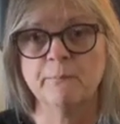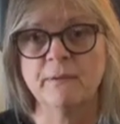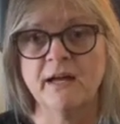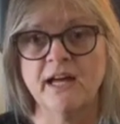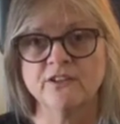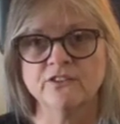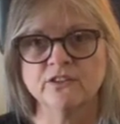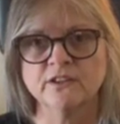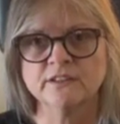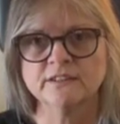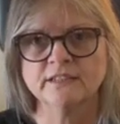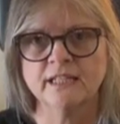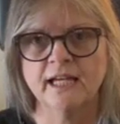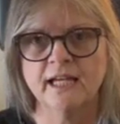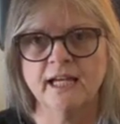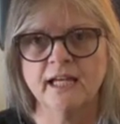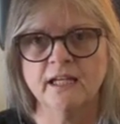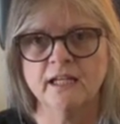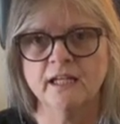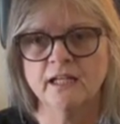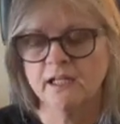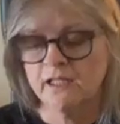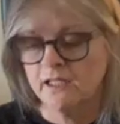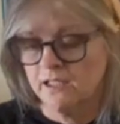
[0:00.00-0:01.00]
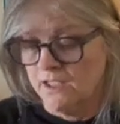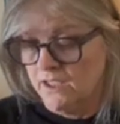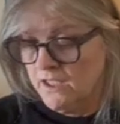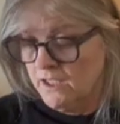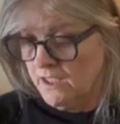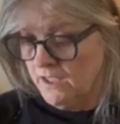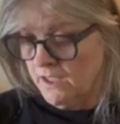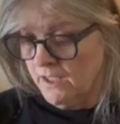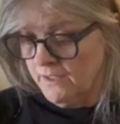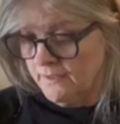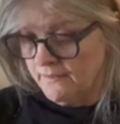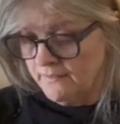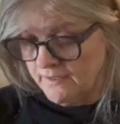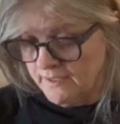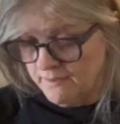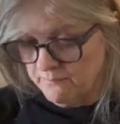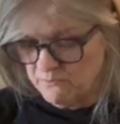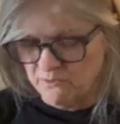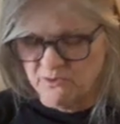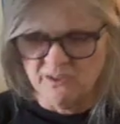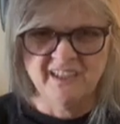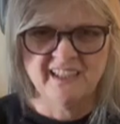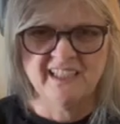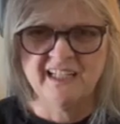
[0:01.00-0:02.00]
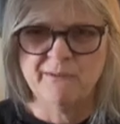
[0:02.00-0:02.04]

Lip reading: Patrick's Day themed one.